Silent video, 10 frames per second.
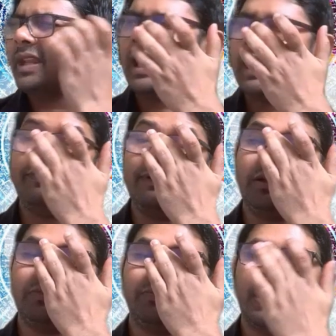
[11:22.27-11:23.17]
I
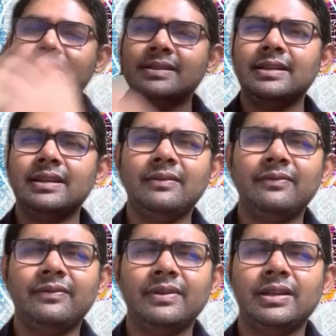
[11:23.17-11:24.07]
felt myself
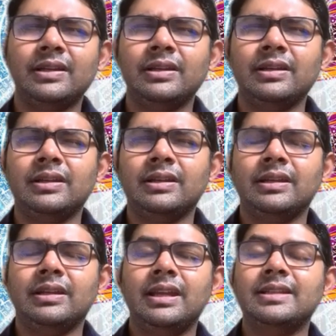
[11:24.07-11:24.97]

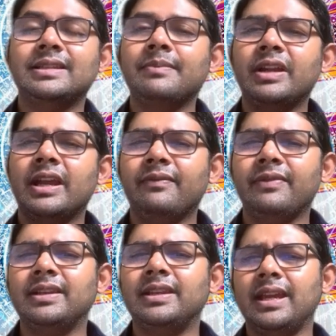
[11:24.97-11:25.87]
in some kind of a
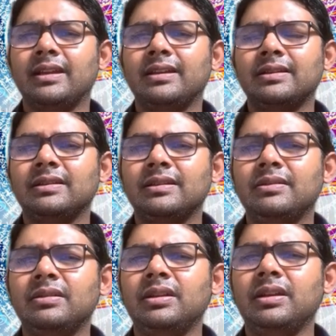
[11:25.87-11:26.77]
deck.
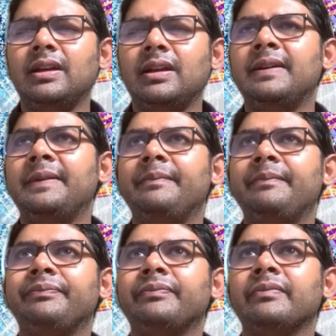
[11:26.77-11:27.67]
Um,
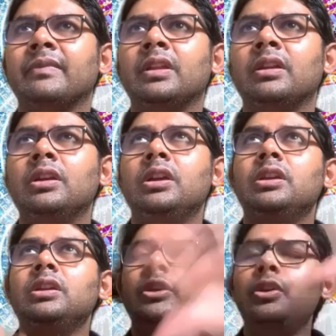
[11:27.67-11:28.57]

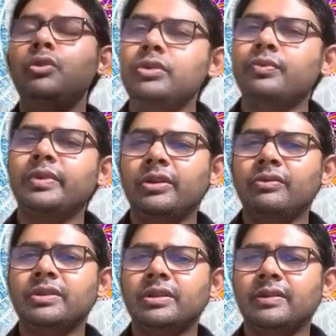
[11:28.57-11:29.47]
Huge
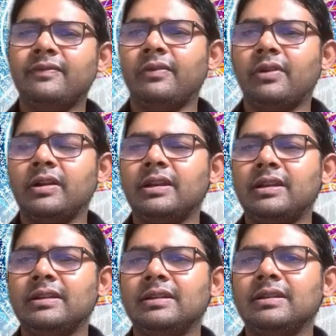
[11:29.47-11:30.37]
windows on the front,
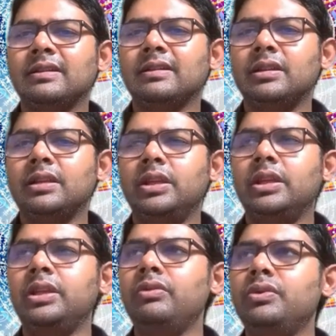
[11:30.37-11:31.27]

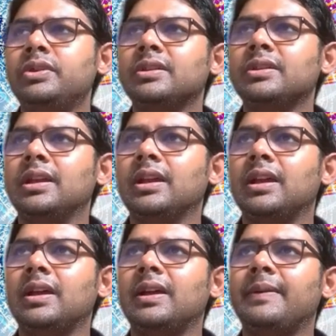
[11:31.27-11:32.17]
huge
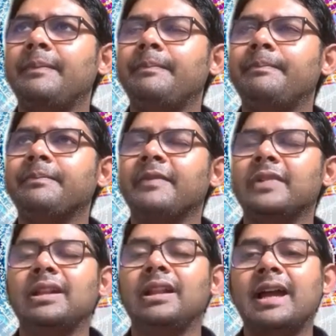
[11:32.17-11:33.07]

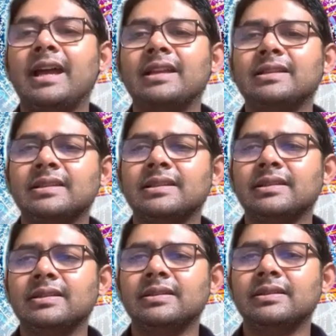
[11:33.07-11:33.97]
glass
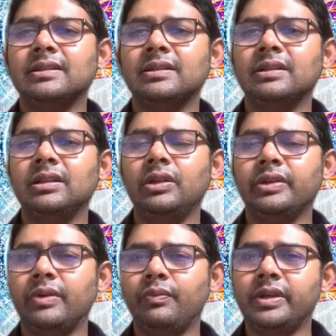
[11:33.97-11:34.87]

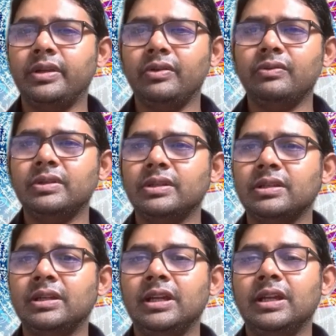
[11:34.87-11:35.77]
looking windows.
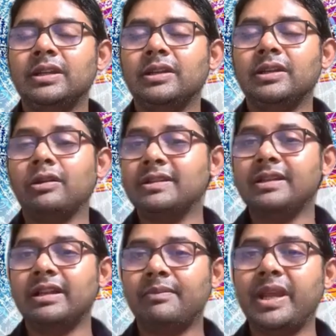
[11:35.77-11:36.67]
Not necessarily
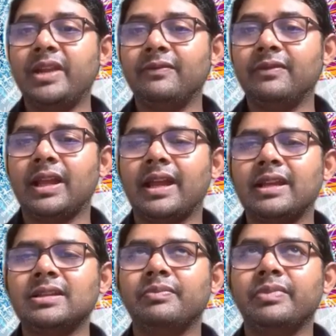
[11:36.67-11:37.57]
they're made of
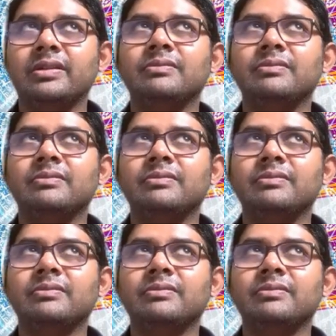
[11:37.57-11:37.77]
glass, but